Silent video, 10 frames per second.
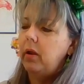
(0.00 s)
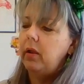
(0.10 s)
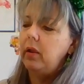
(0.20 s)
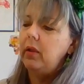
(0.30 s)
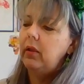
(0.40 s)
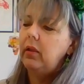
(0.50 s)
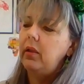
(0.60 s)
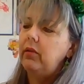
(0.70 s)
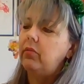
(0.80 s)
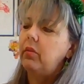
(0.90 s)
my,
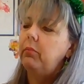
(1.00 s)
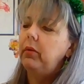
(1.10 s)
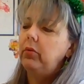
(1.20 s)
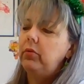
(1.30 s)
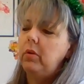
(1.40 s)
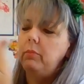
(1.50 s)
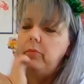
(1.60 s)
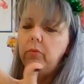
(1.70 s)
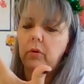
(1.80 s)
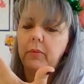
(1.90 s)
is the balloon
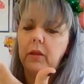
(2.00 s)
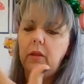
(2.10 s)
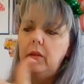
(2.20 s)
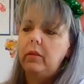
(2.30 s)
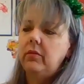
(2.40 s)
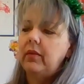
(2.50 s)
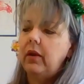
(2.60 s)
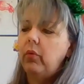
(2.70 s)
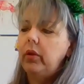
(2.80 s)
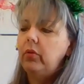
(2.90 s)
absorbing it? Is
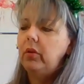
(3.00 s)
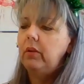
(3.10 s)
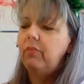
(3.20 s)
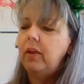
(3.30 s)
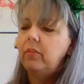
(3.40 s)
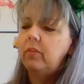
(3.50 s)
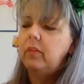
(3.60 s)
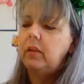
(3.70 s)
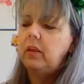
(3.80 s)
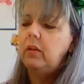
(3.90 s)
that why you need
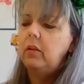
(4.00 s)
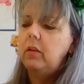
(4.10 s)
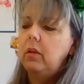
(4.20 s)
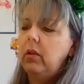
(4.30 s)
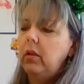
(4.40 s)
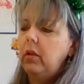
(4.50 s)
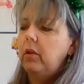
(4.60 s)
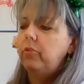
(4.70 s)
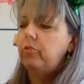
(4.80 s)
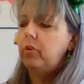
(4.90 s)
Vaseline?
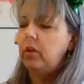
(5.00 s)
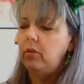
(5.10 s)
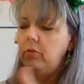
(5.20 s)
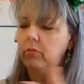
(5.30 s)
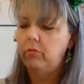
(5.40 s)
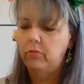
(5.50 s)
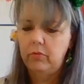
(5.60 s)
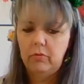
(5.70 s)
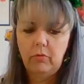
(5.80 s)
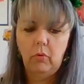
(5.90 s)
Should I
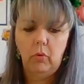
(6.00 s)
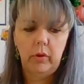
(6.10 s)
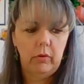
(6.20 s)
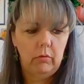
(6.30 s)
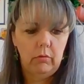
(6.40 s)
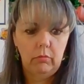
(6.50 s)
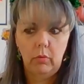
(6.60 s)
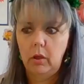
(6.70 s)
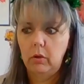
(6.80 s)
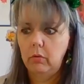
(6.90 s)
use oil?
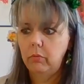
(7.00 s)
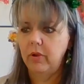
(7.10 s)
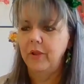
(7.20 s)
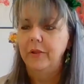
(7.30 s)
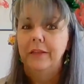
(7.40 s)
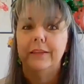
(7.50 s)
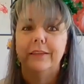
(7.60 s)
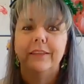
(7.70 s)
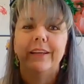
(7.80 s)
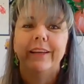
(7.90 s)
Whoa!
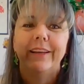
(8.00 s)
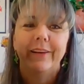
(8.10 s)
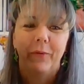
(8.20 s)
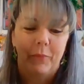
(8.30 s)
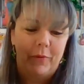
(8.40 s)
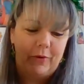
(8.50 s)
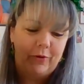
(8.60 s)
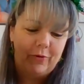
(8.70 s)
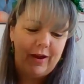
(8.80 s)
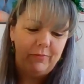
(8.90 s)
I'm
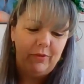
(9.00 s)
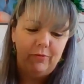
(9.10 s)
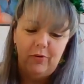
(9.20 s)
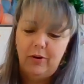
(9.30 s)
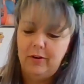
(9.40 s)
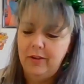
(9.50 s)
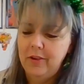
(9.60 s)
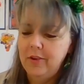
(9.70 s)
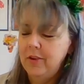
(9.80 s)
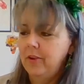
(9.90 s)
grabbing the wrong
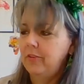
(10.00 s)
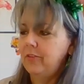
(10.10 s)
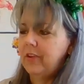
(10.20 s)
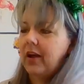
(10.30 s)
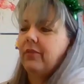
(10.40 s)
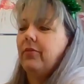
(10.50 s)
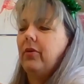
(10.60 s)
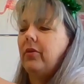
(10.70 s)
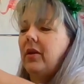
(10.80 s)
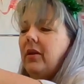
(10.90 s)
stuff.
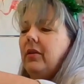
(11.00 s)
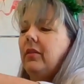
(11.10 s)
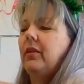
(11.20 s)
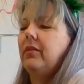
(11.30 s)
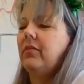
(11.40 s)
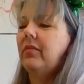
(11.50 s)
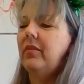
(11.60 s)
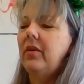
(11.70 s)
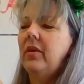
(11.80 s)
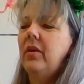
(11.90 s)
Okay,
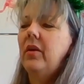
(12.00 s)
let's